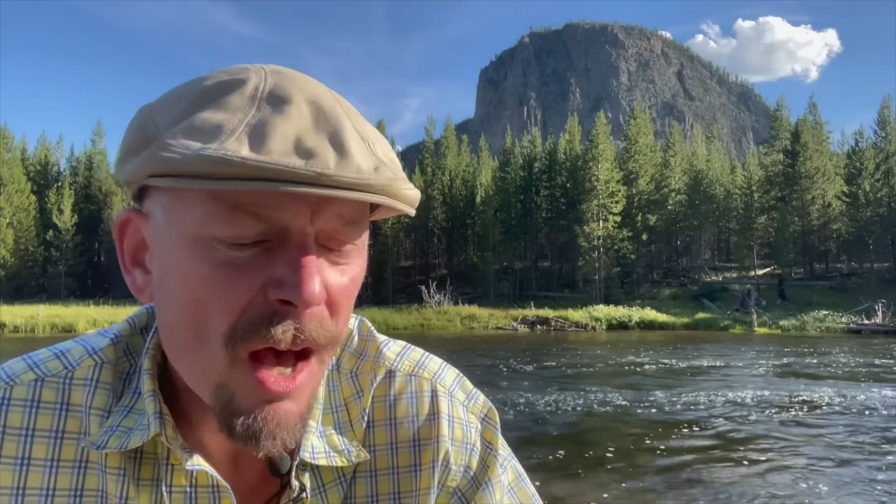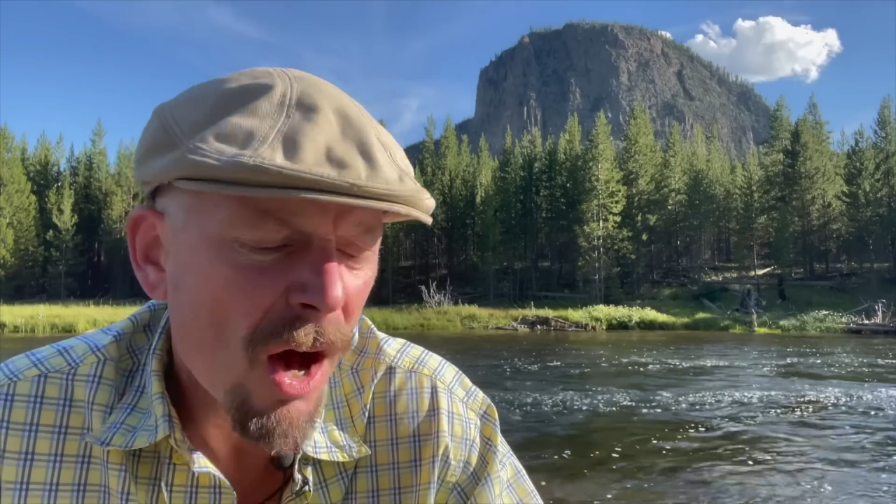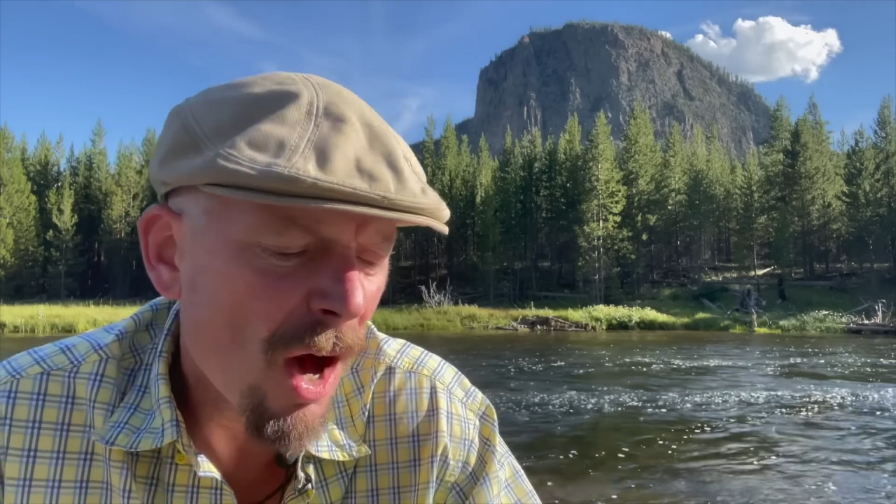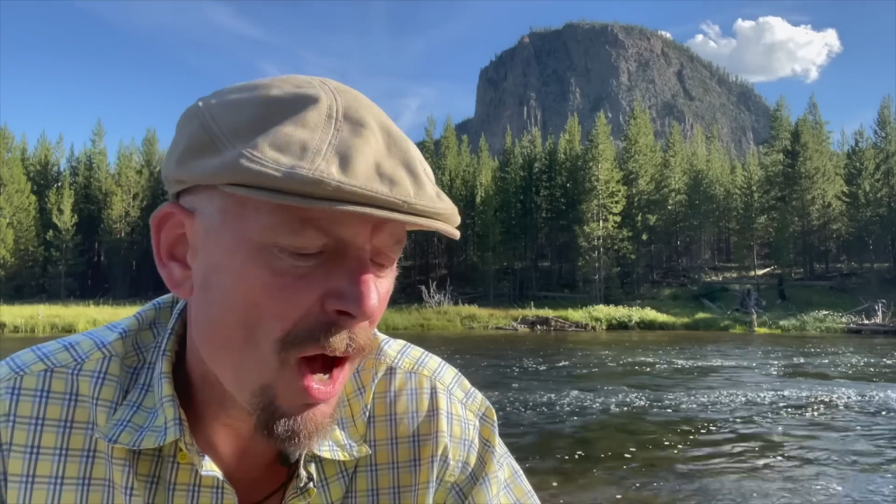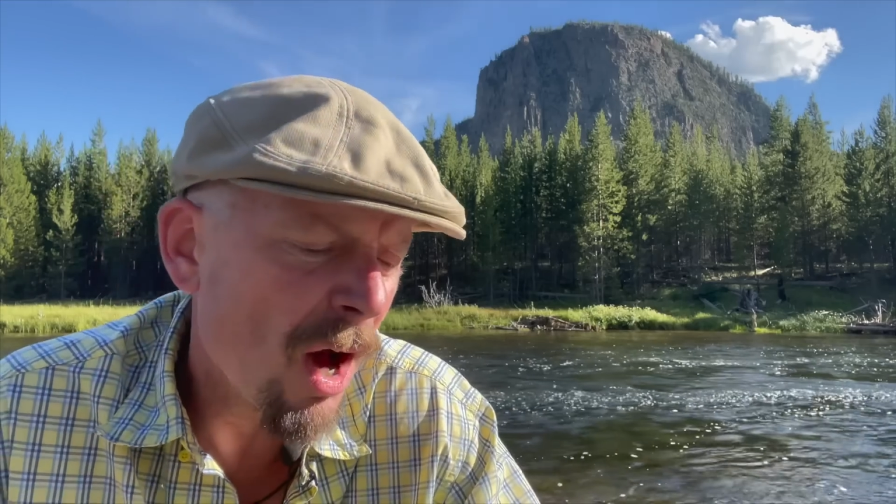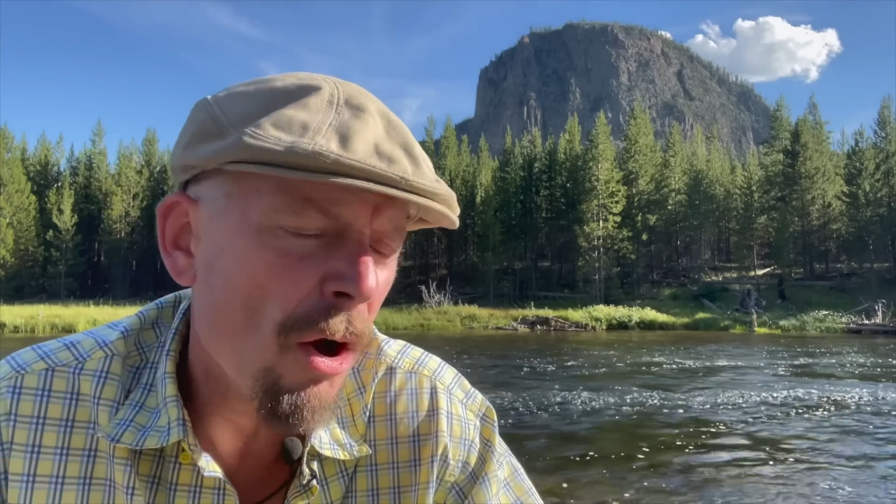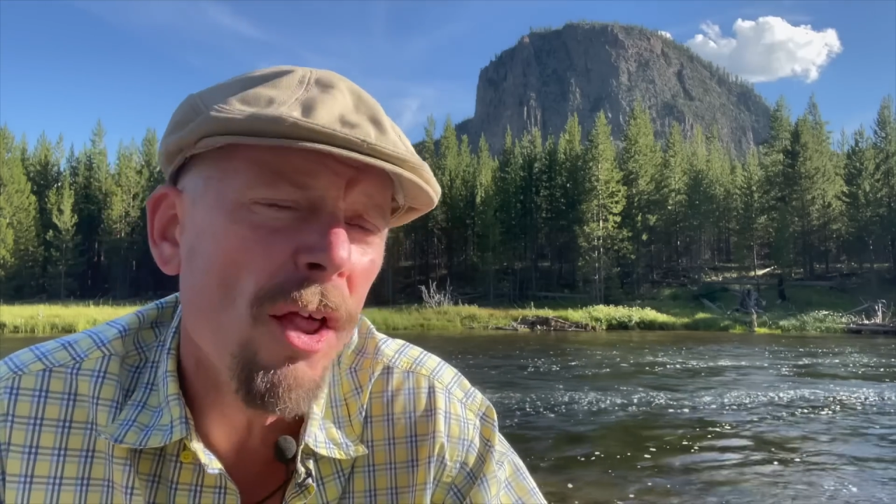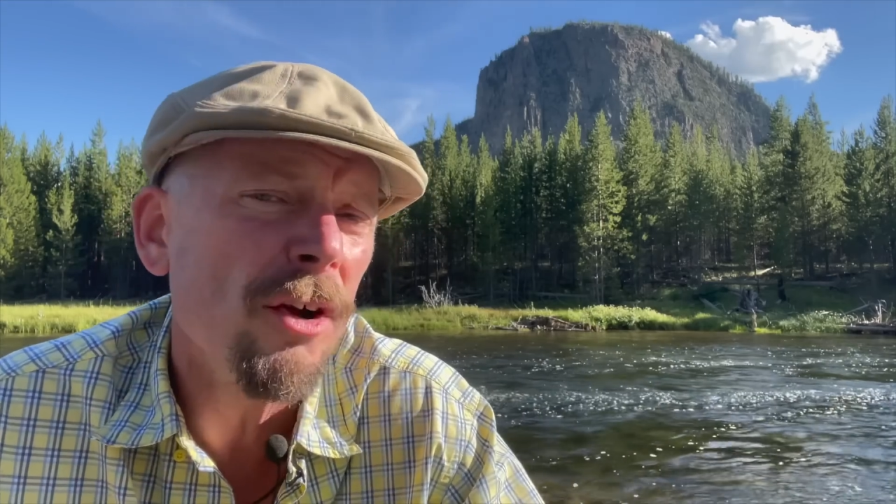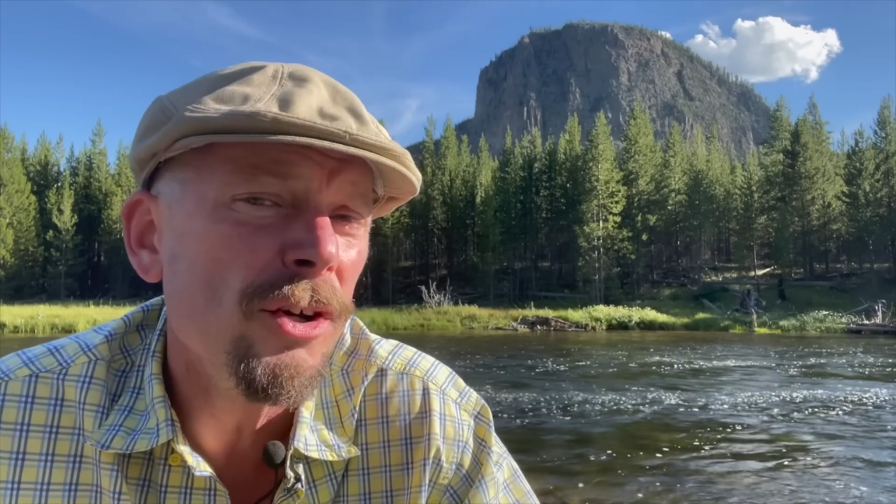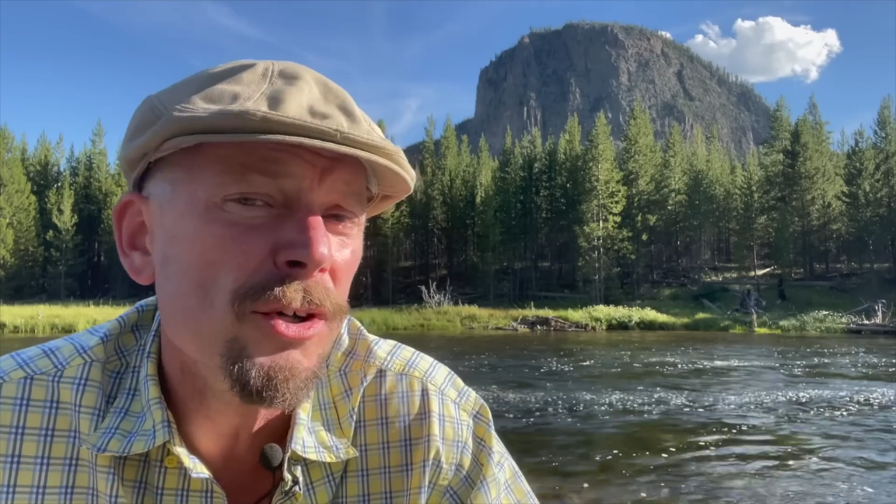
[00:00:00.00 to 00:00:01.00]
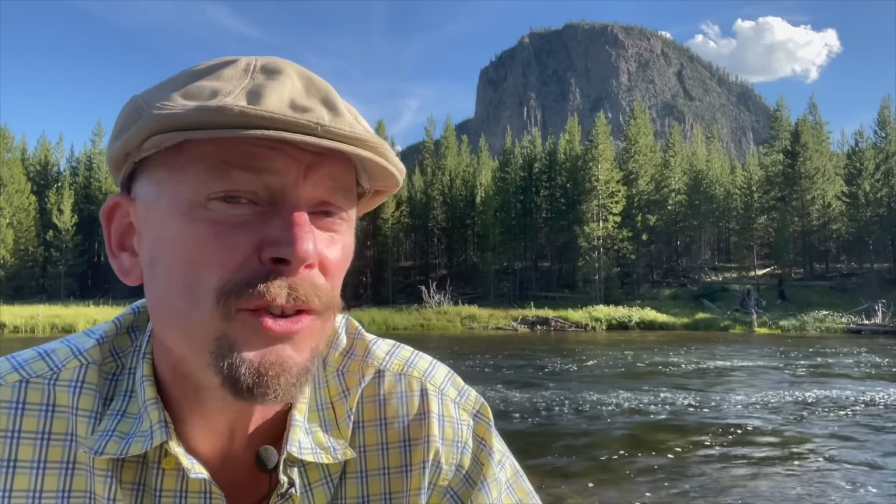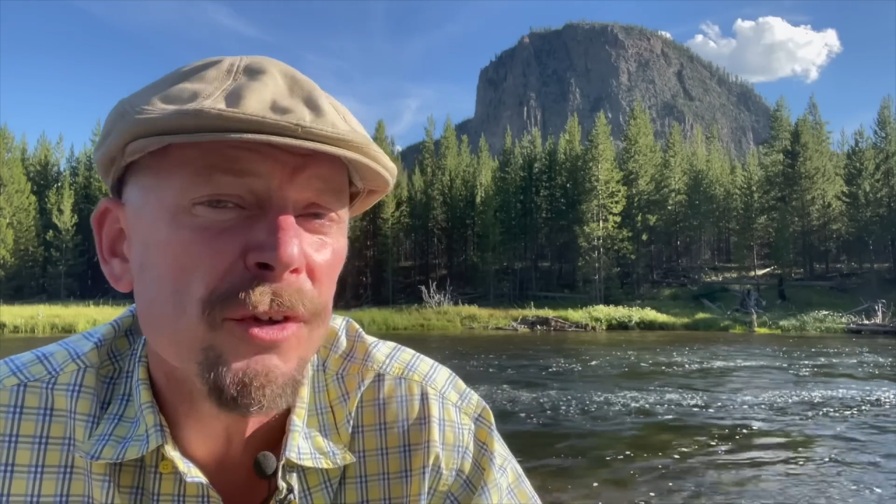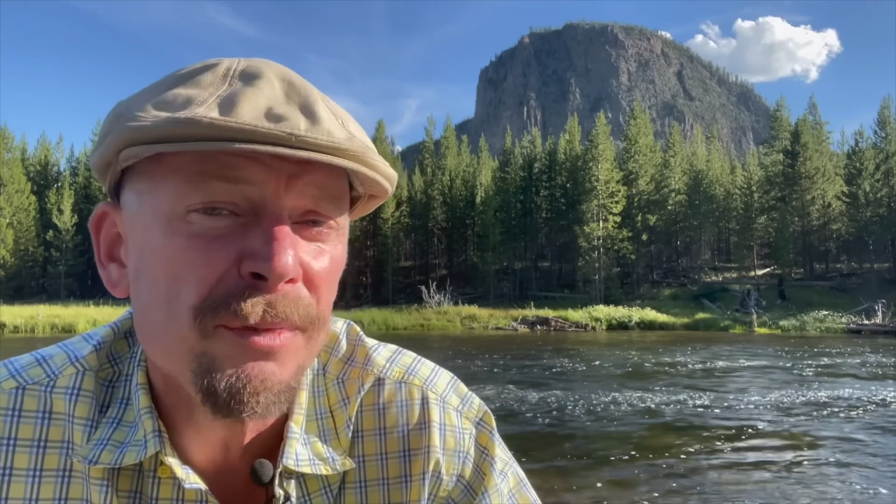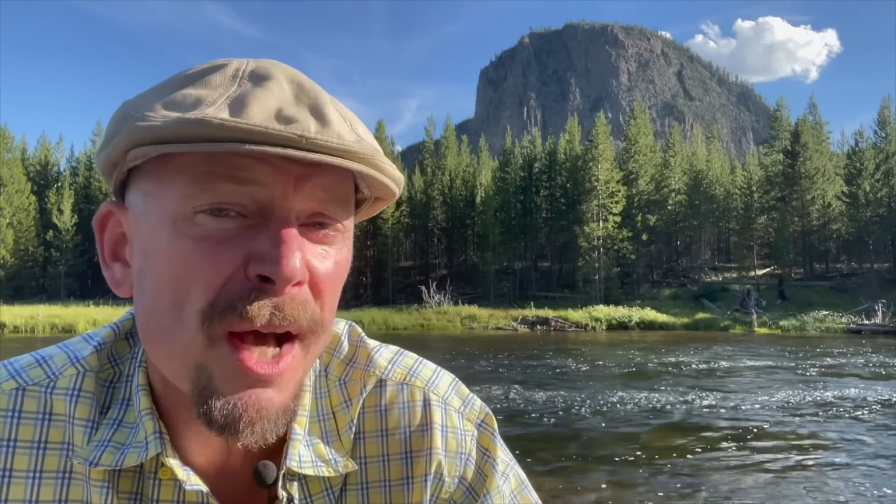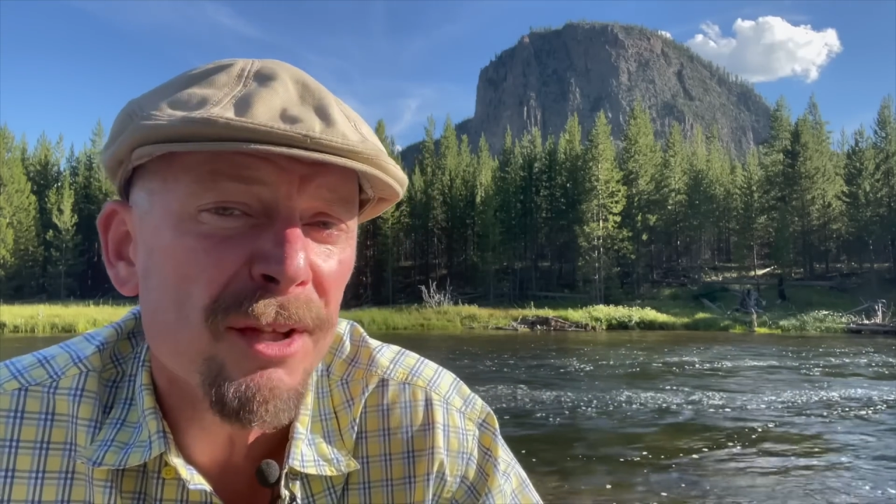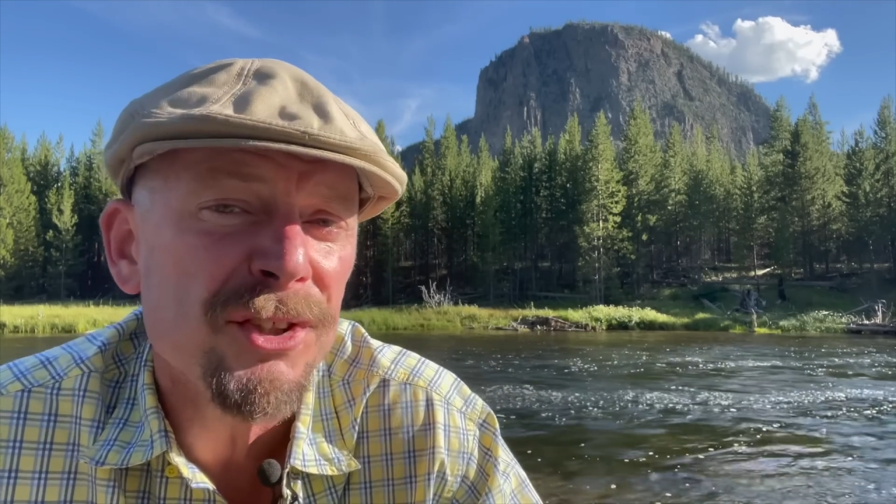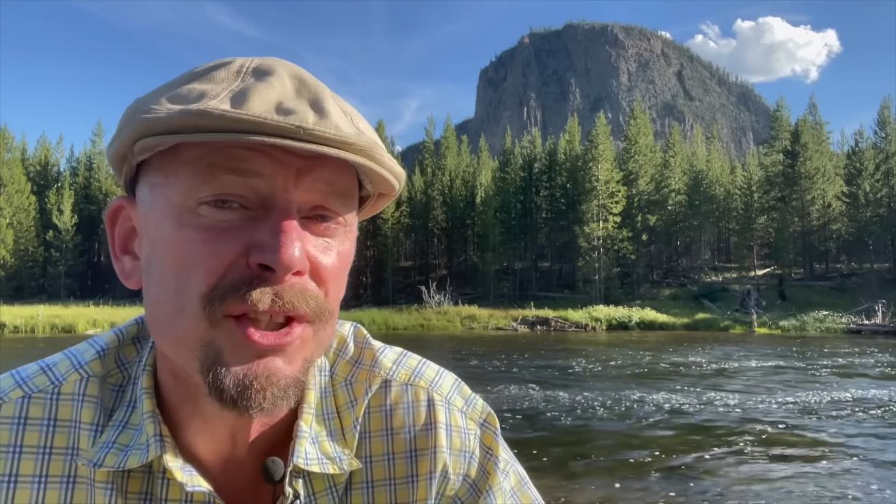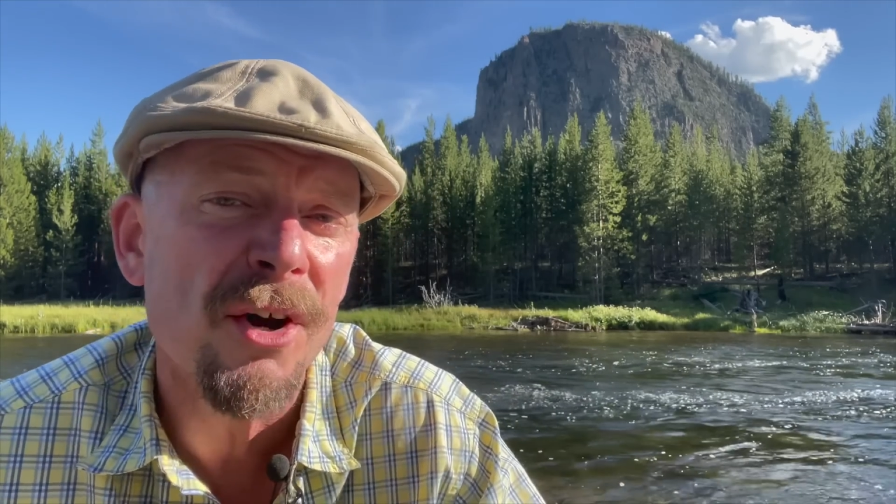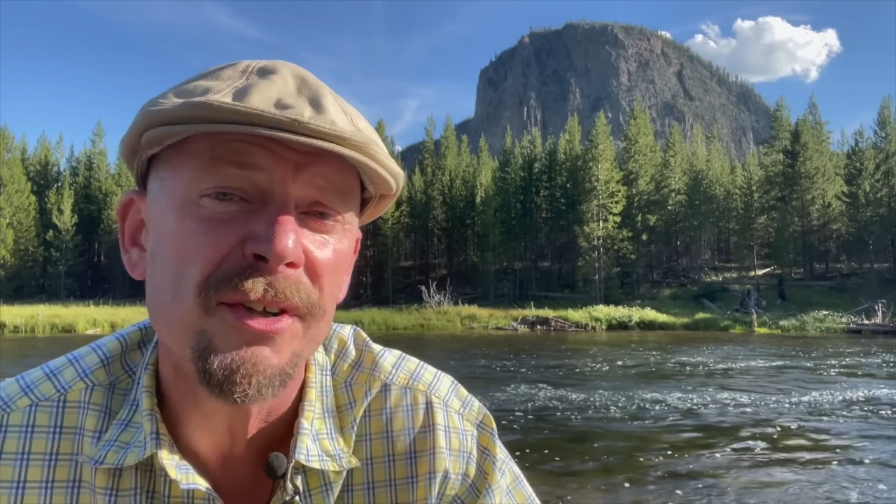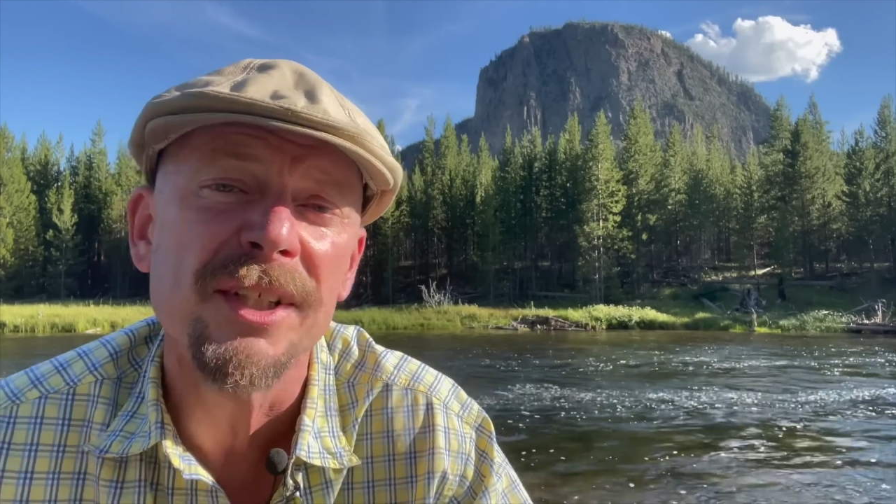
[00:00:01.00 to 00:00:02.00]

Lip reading: Other news from Yellowstone